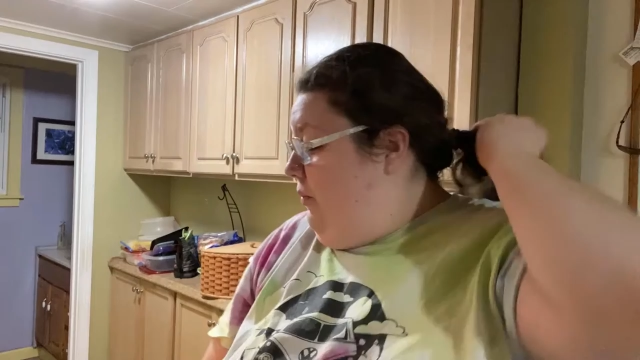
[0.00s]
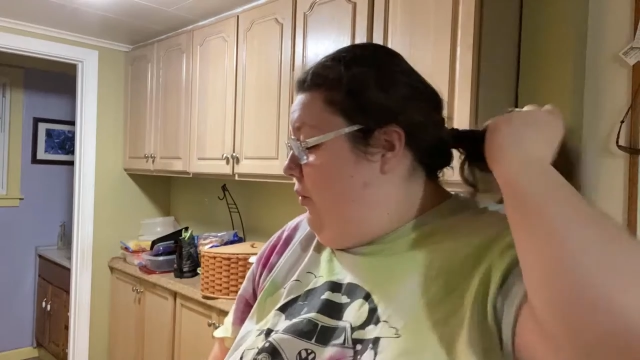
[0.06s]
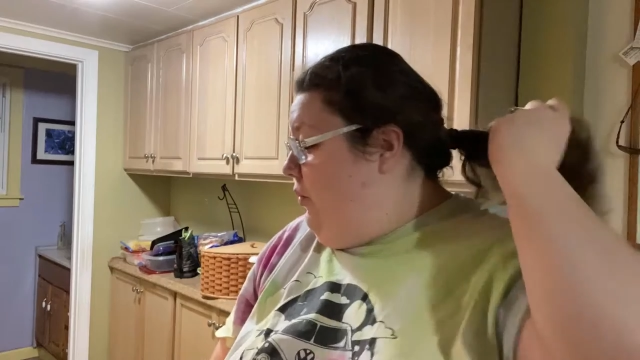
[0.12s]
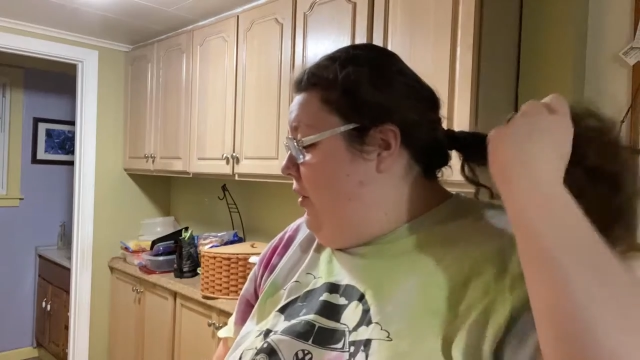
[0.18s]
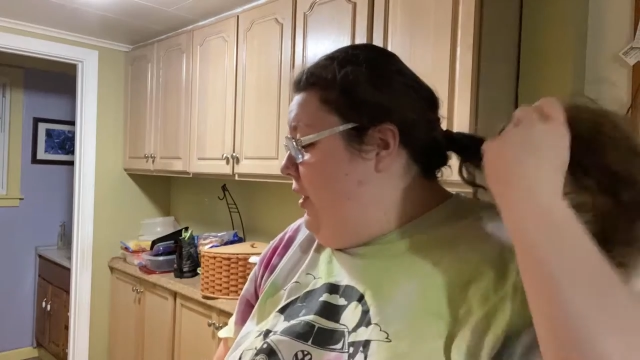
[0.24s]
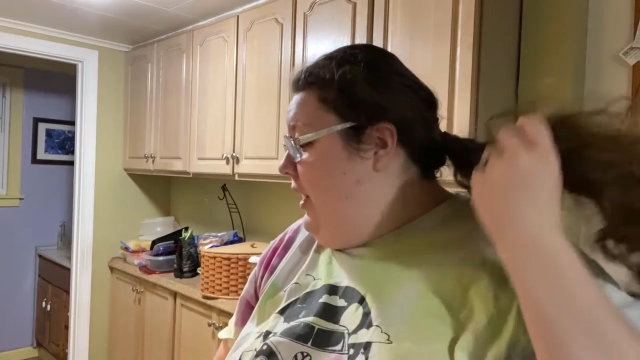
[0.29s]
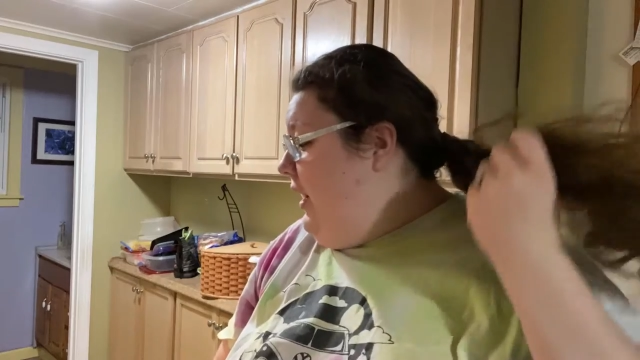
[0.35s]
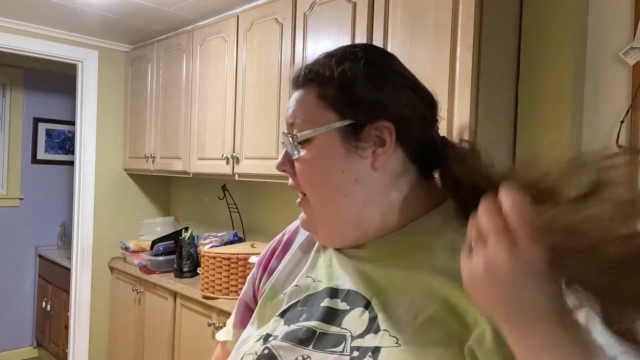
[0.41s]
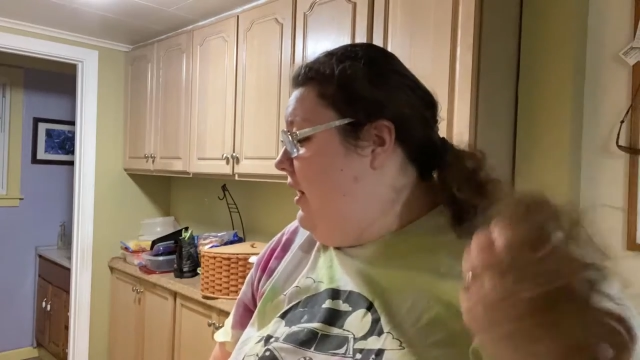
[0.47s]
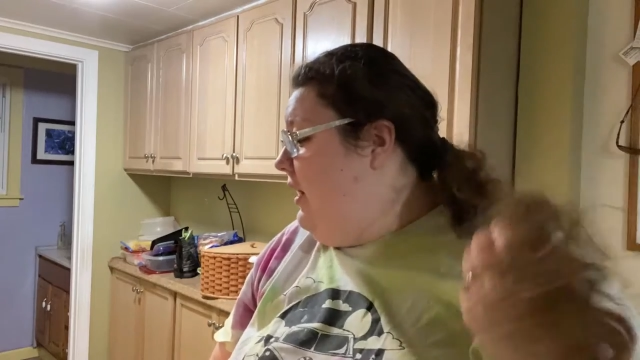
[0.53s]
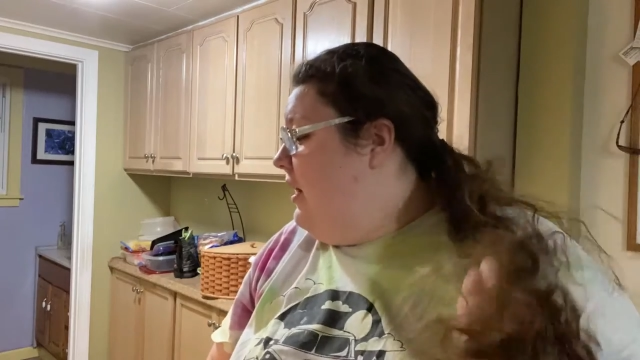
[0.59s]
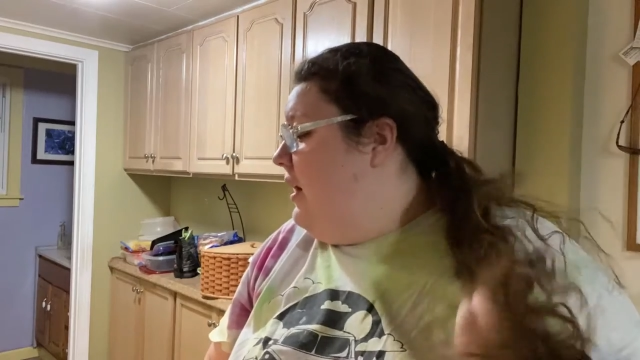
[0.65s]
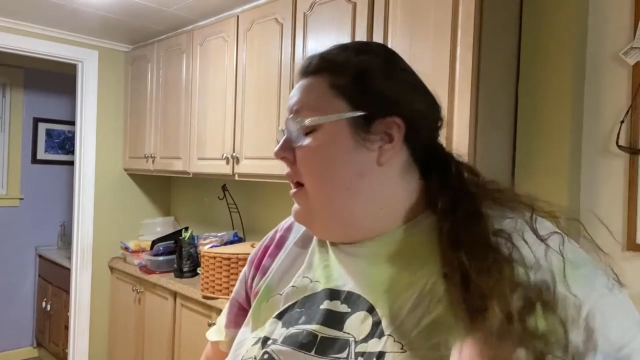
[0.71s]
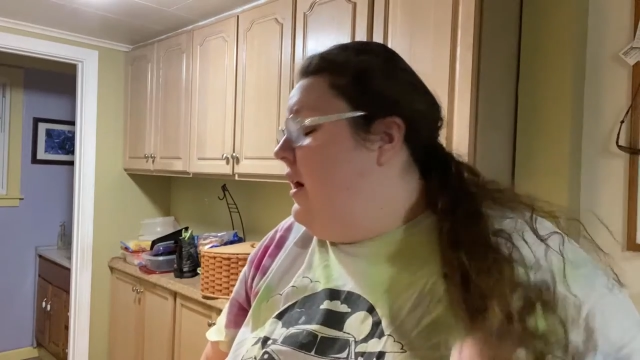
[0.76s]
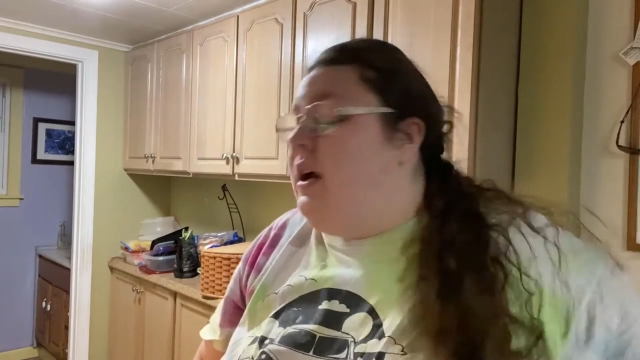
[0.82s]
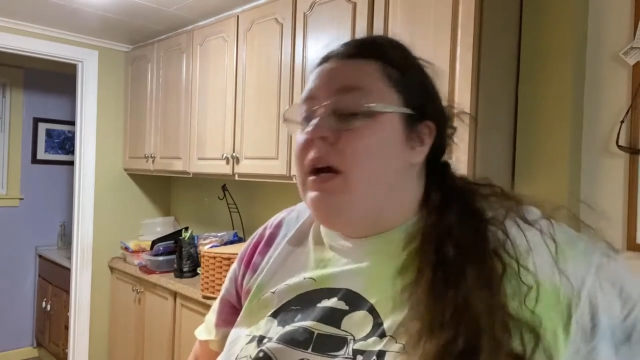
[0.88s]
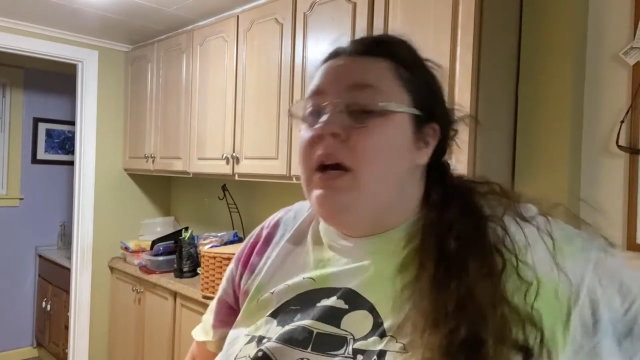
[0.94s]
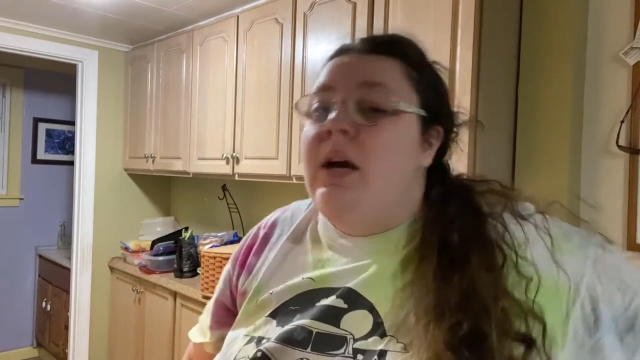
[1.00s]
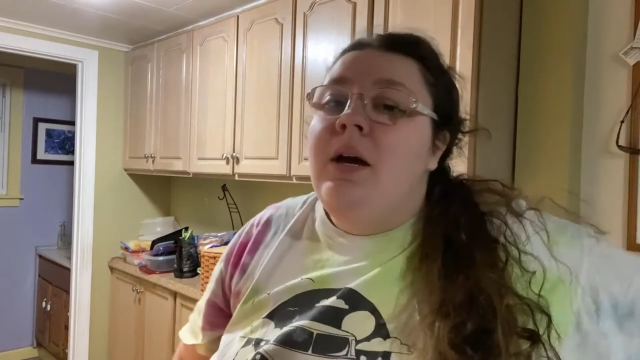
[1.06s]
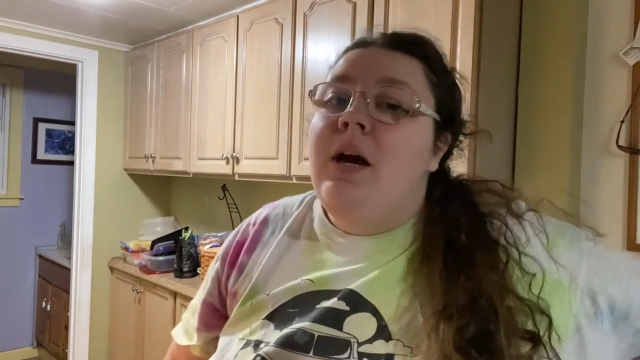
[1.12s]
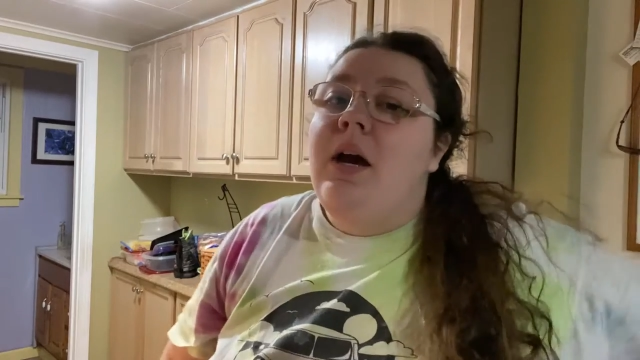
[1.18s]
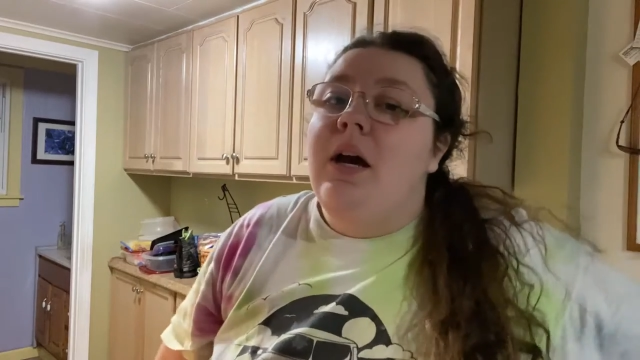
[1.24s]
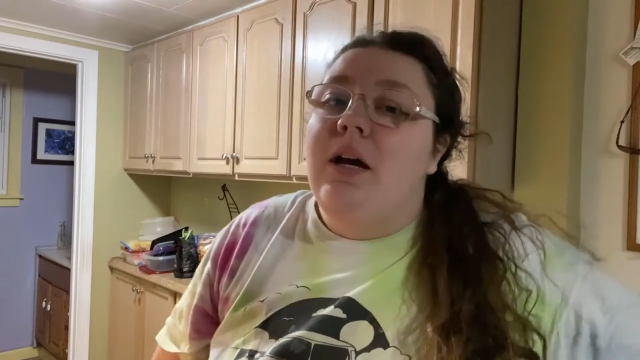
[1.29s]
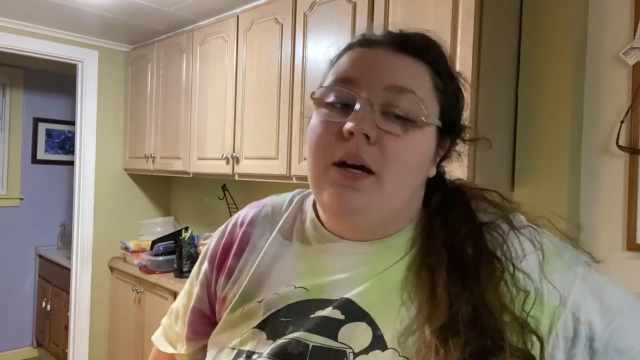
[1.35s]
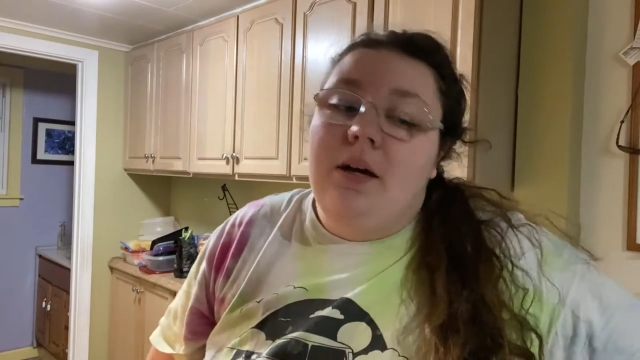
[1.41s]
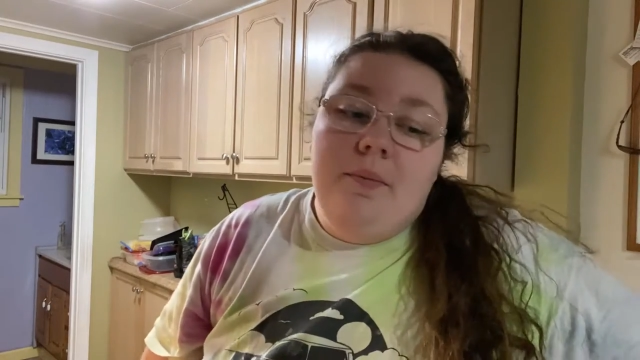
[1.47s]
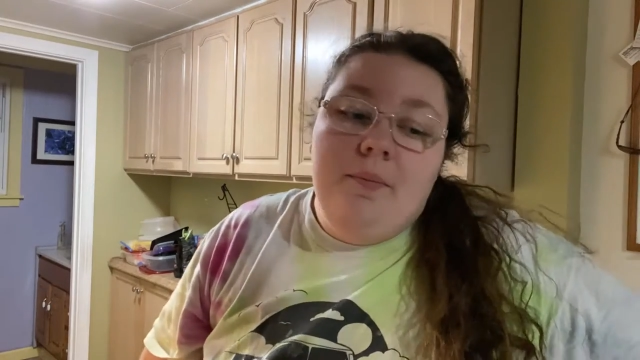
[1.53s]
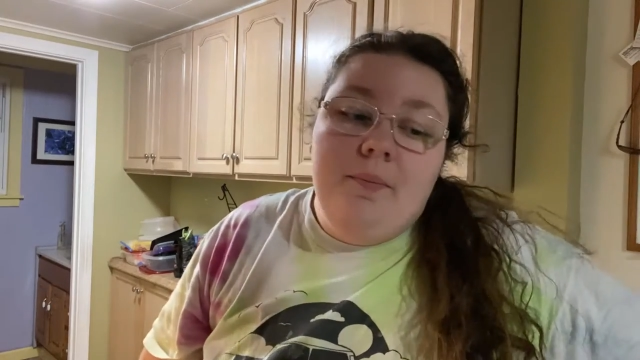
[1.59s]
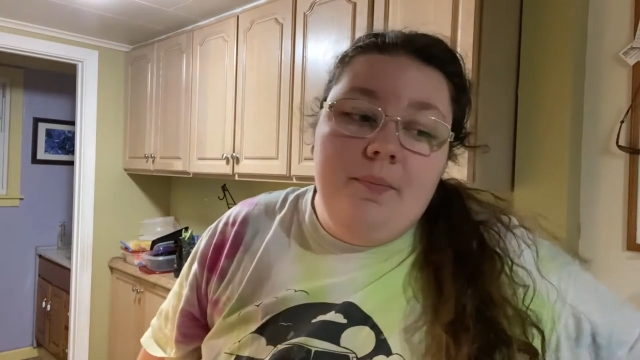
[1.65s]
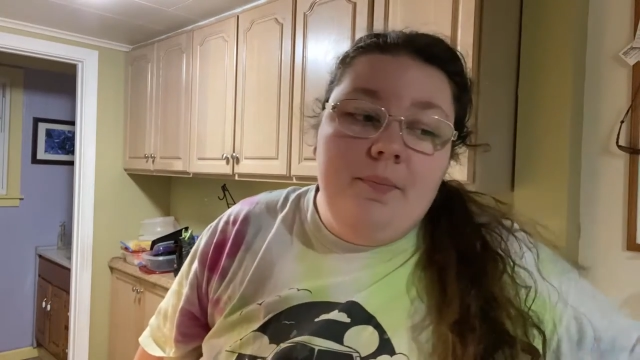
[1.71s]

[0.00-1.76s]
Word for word: morning, um,